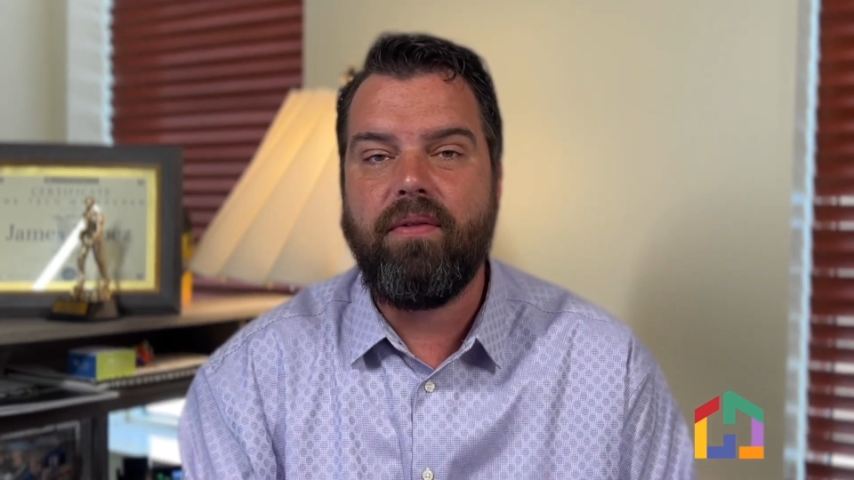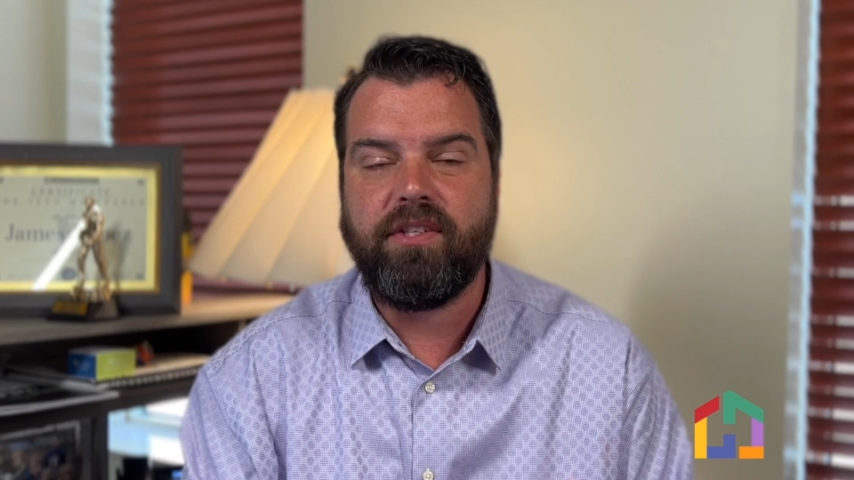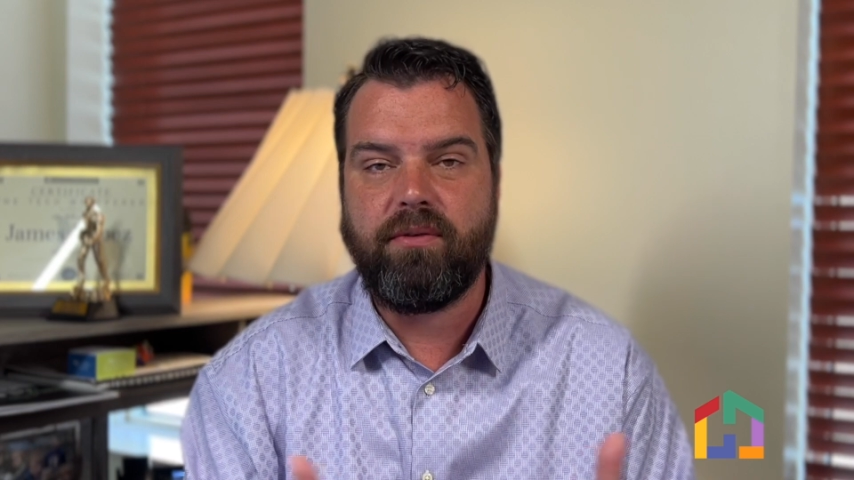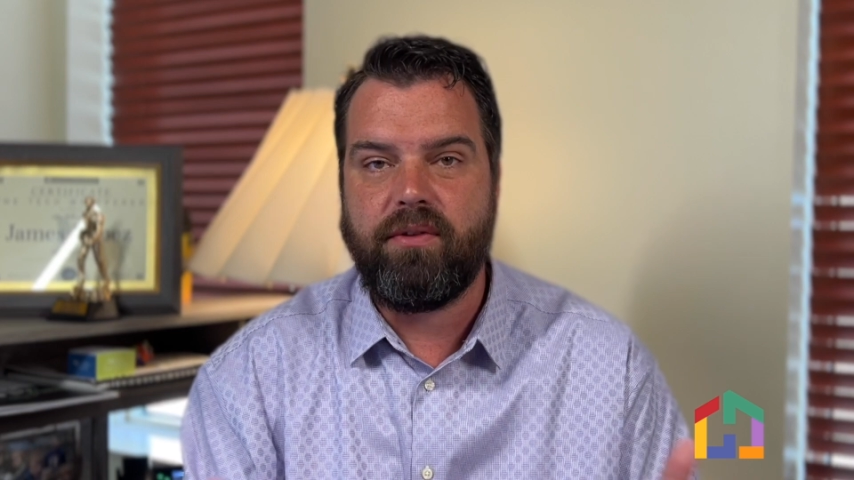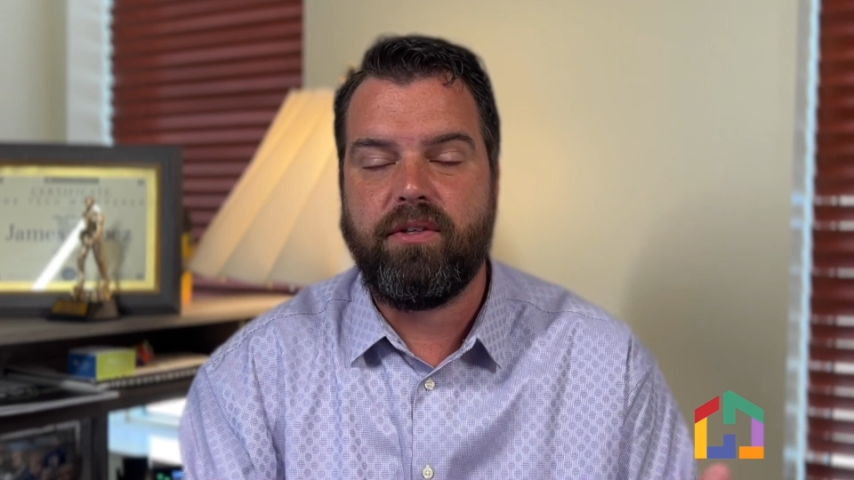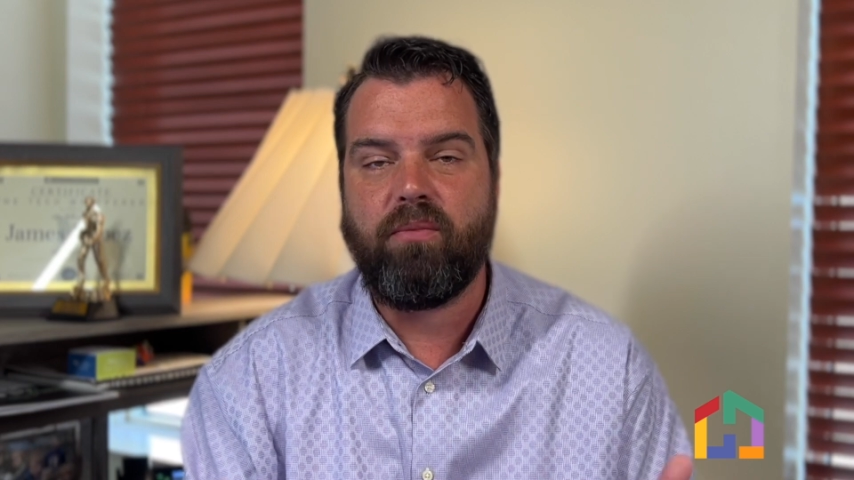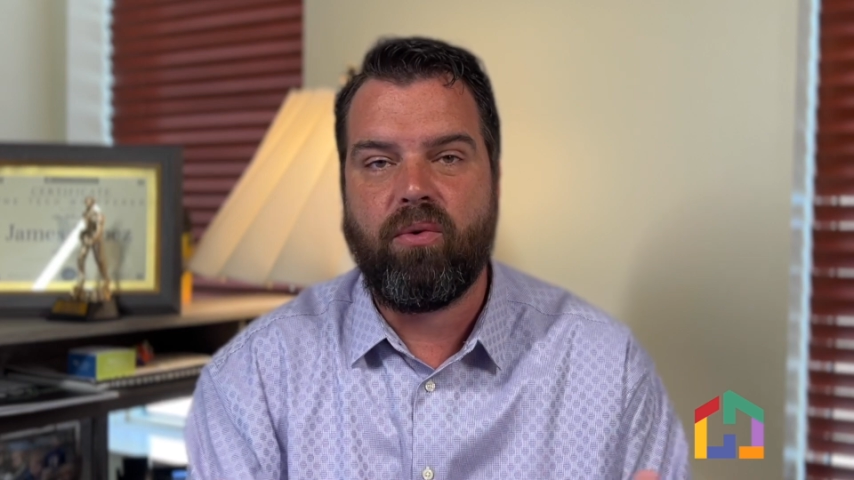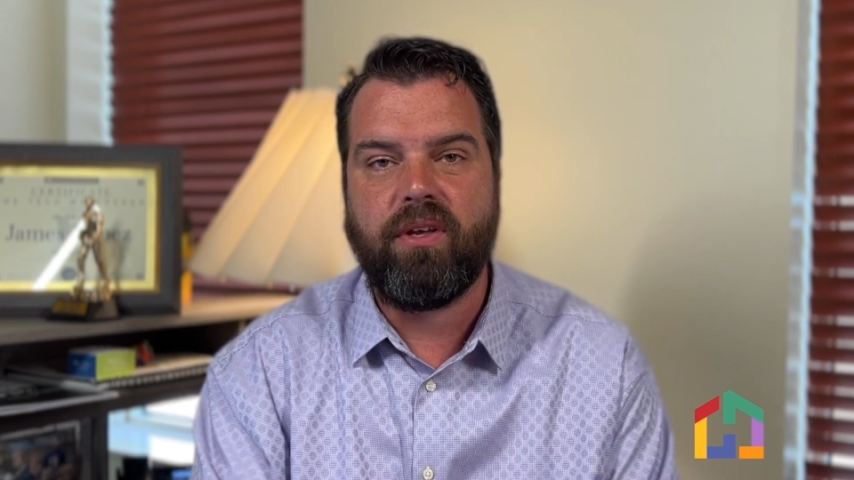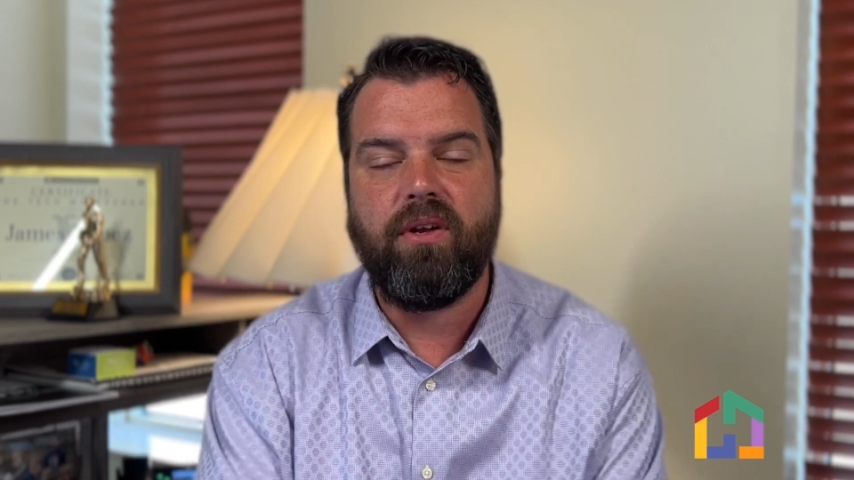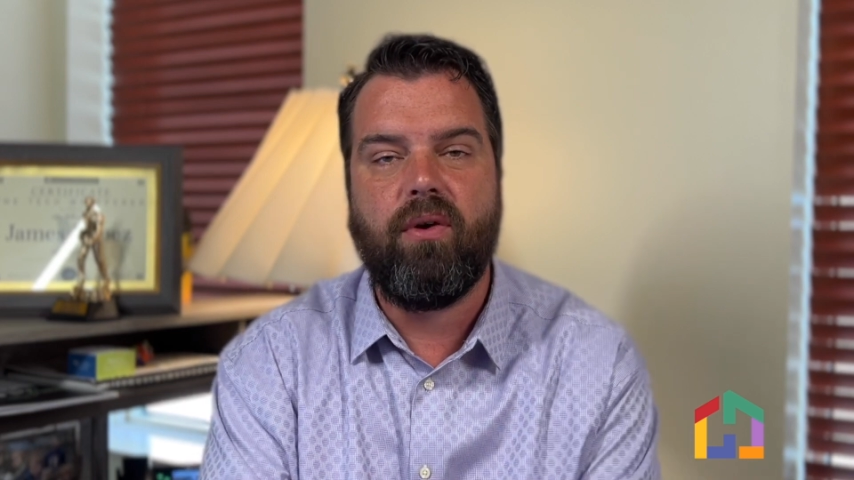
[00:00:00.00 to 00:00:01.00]
This
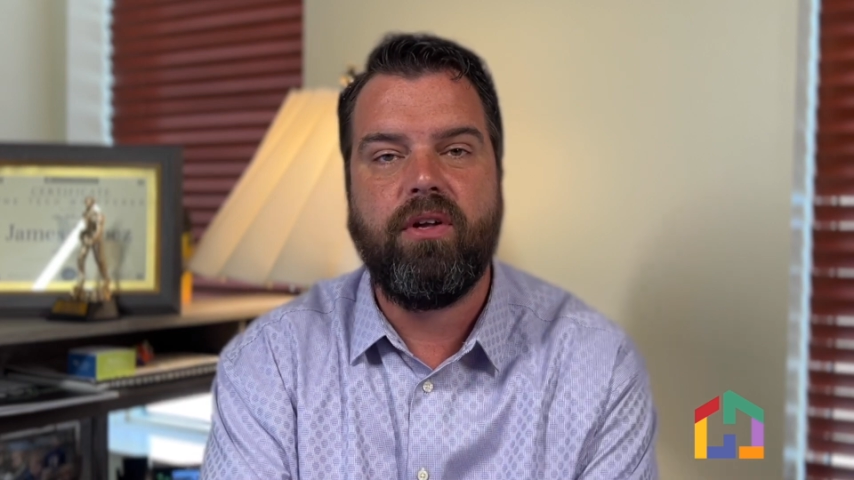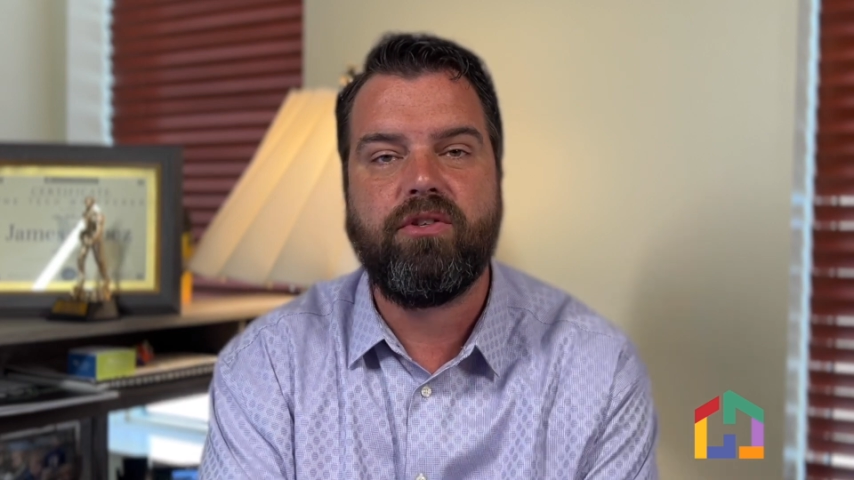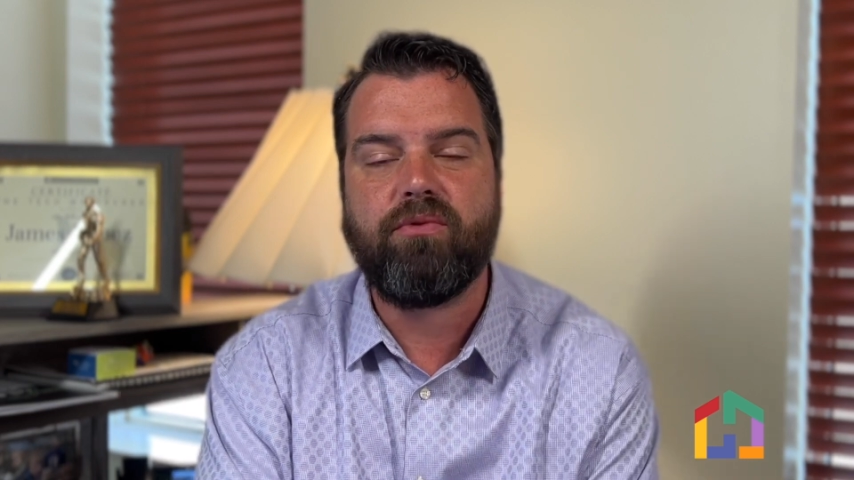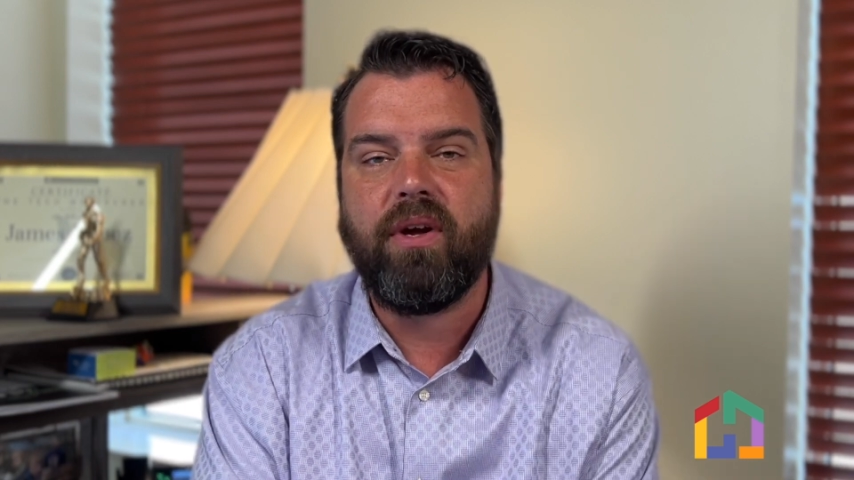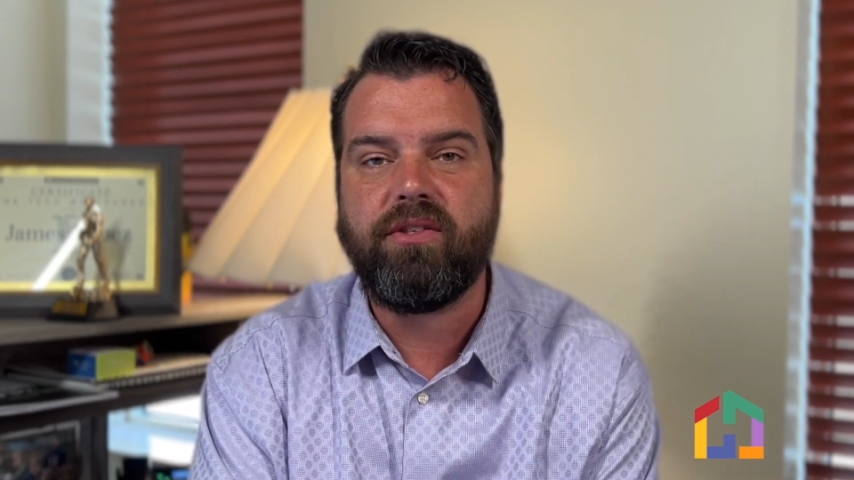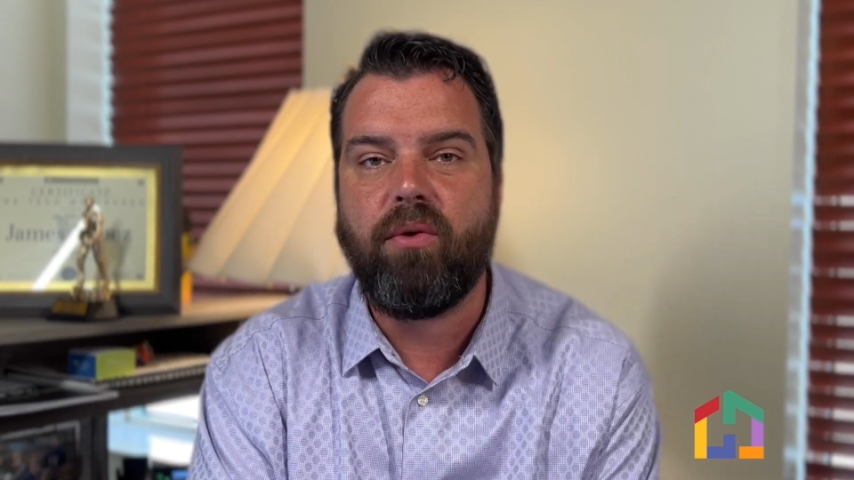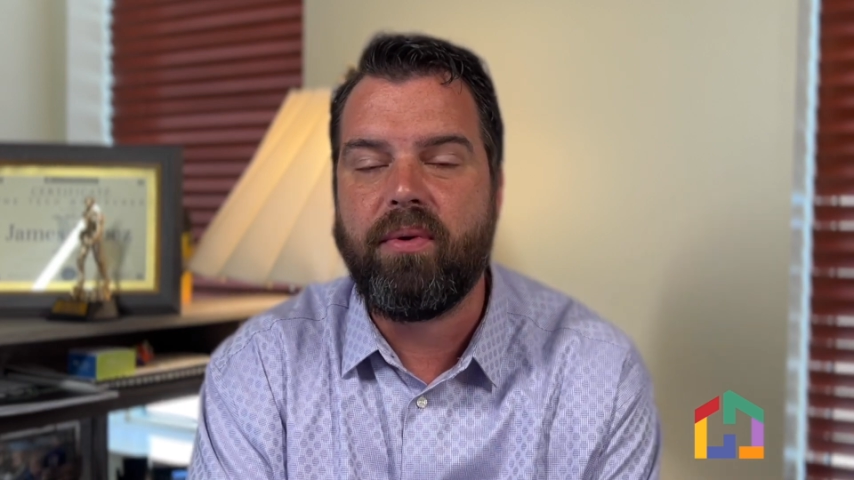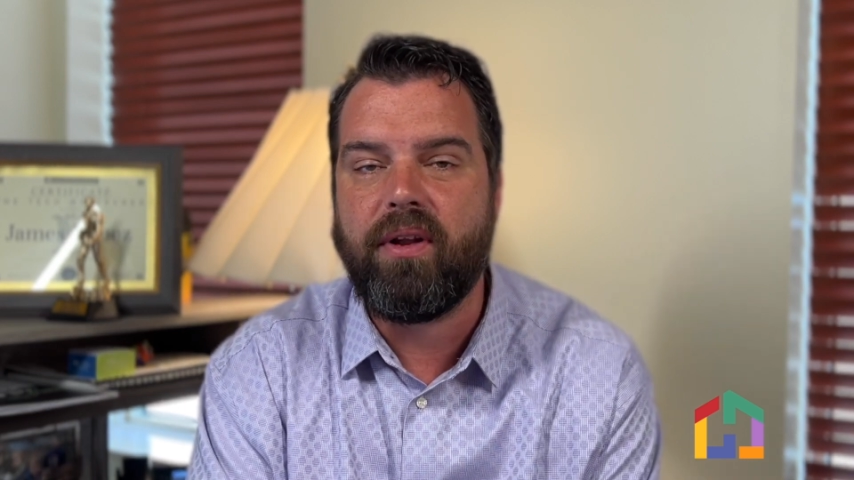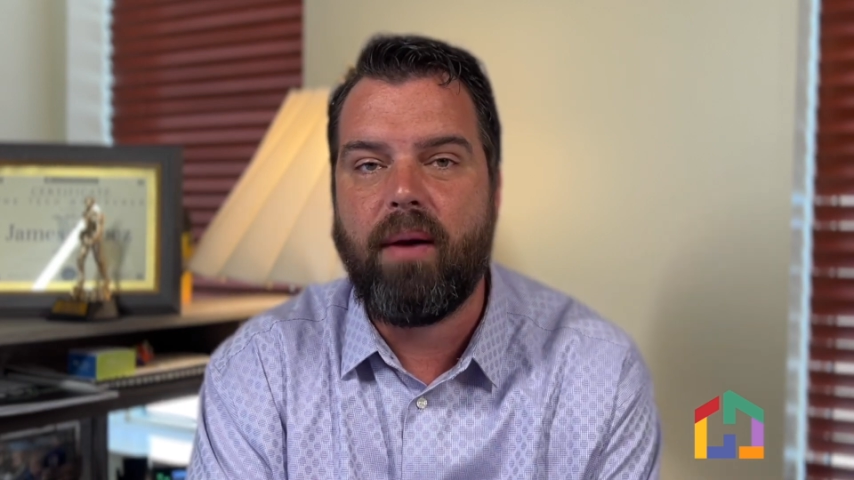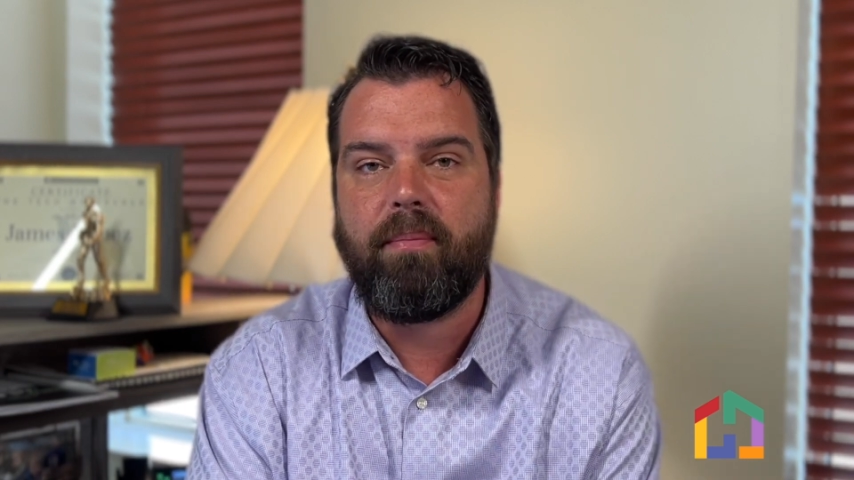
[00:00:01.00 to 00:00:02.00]
morning, interest rates
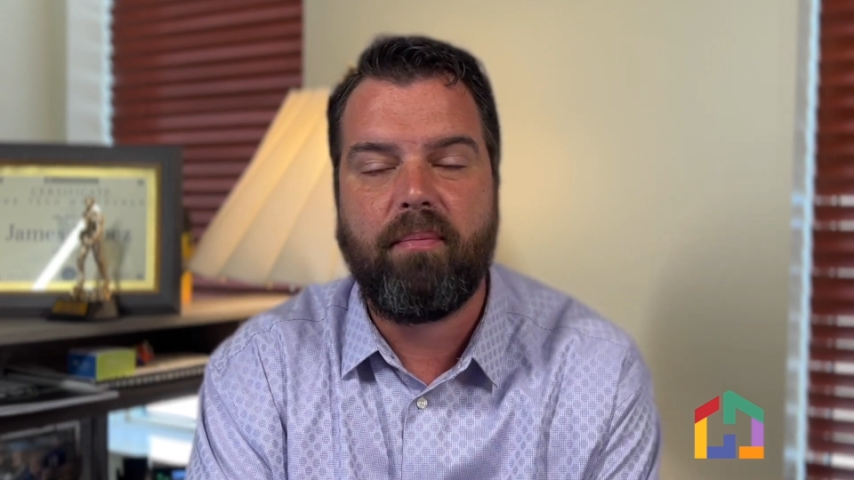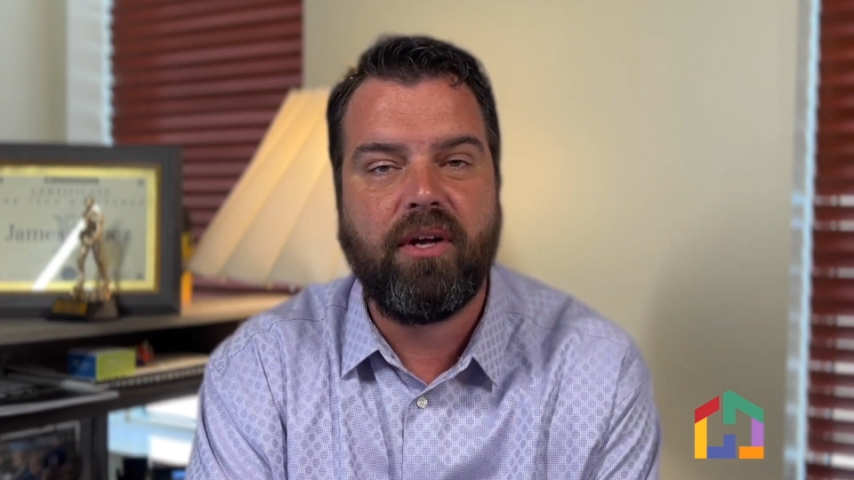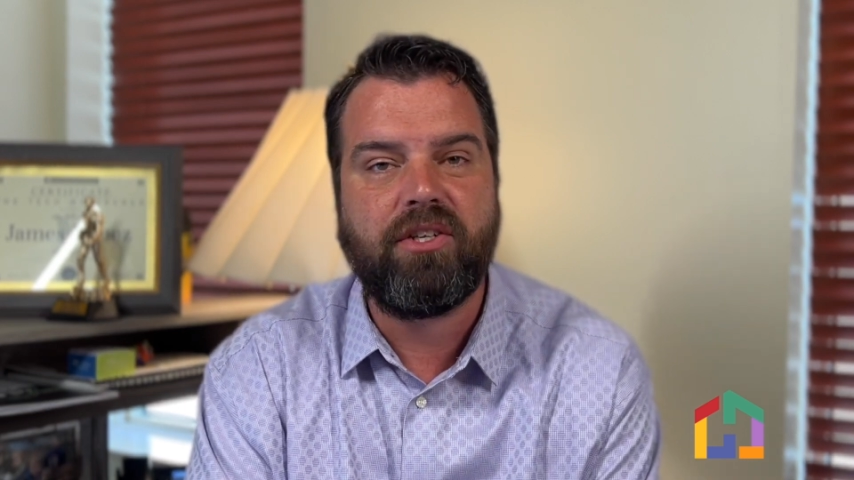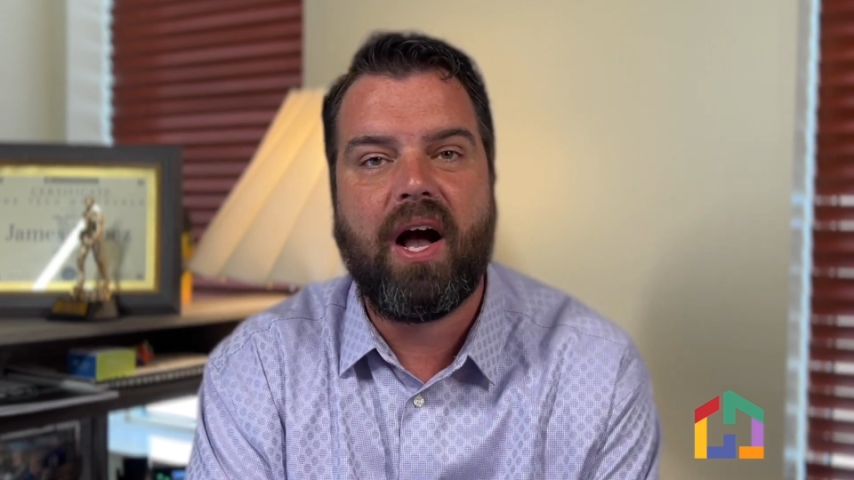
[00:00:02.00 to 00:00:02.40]
opened up much